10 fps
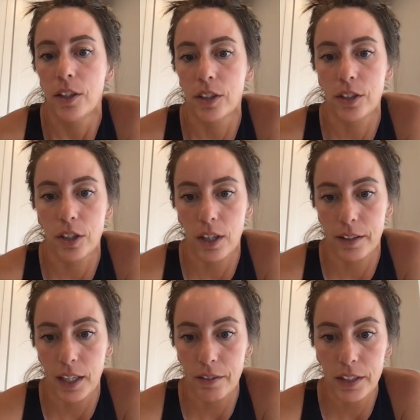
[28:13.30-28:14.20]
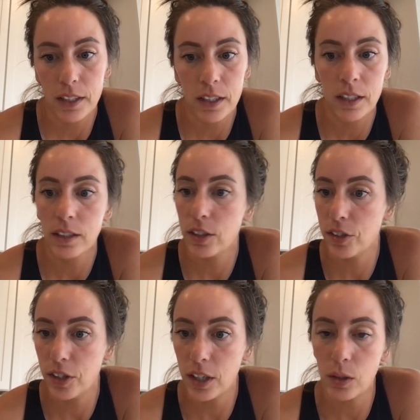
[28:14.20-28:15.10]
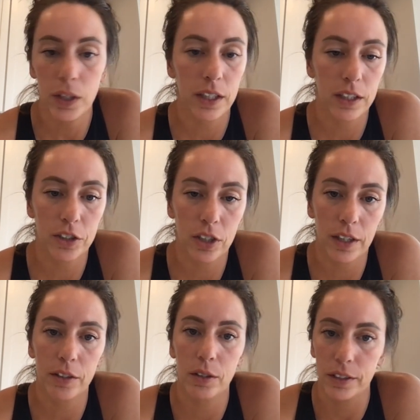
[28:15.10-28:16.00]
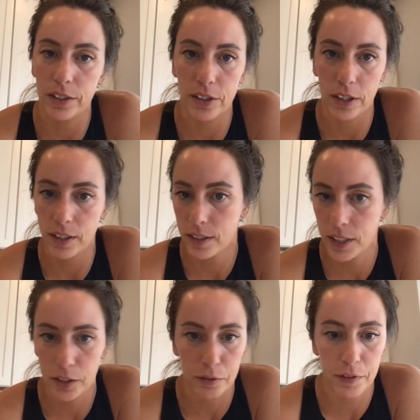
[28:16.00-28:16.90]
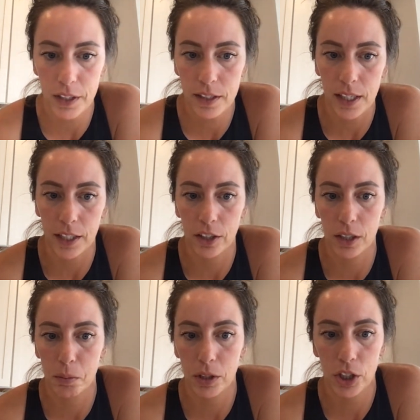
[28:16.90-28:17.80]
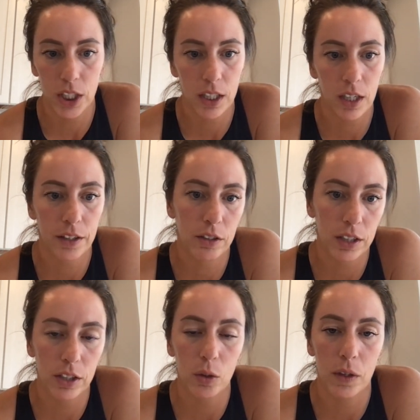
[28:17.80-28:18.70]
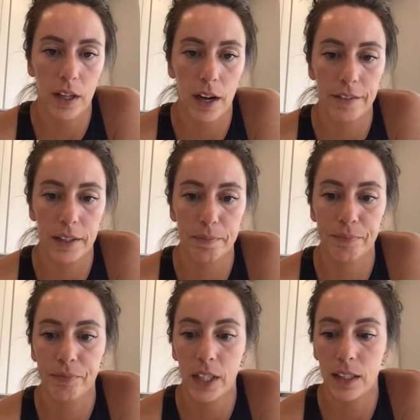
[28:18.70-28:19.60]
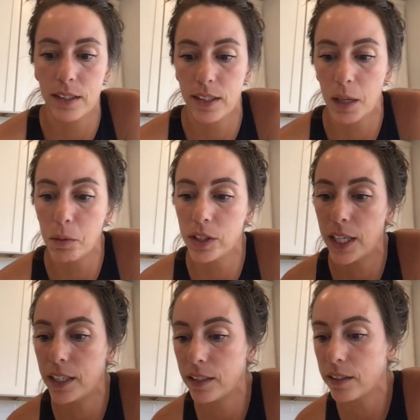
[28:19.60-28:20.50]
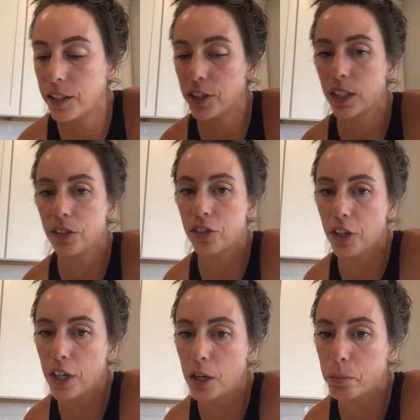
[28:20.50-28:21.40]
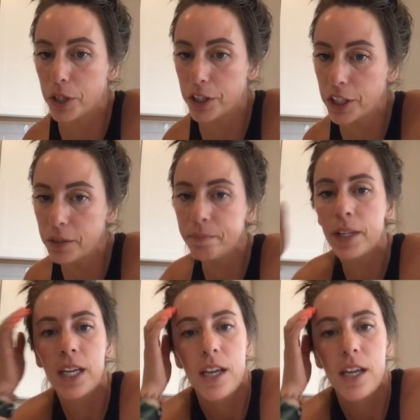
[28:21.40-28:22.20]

You're going to turn on the oven to start, or you're going to turn on the grill to start. That's like your first thing. You're going to put chicken on the grill or the oven. Simultaneously, you're going to start a burner,